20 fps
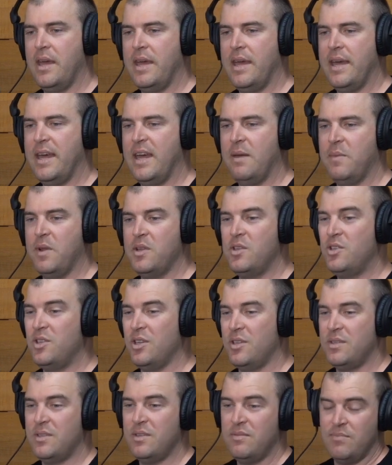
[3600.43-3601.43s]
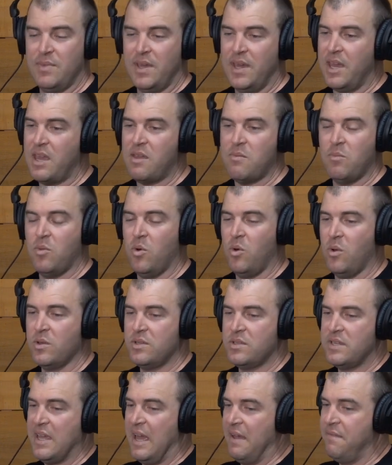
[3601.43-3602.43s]
It's just a heap more
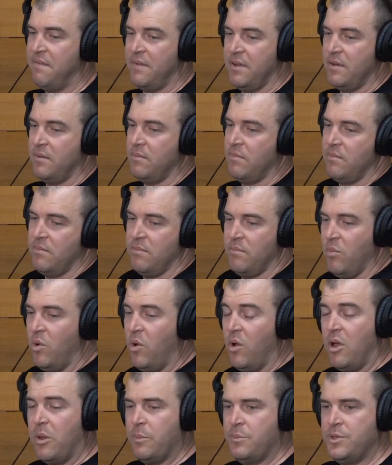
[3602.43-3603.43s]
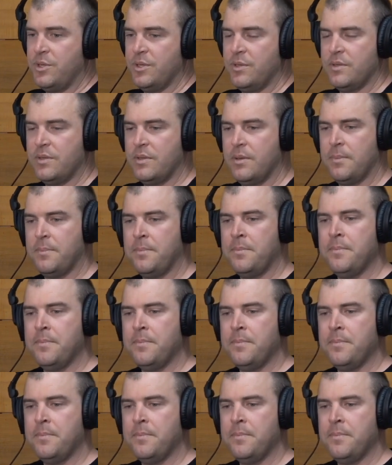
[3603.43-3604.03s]
stuff and more options.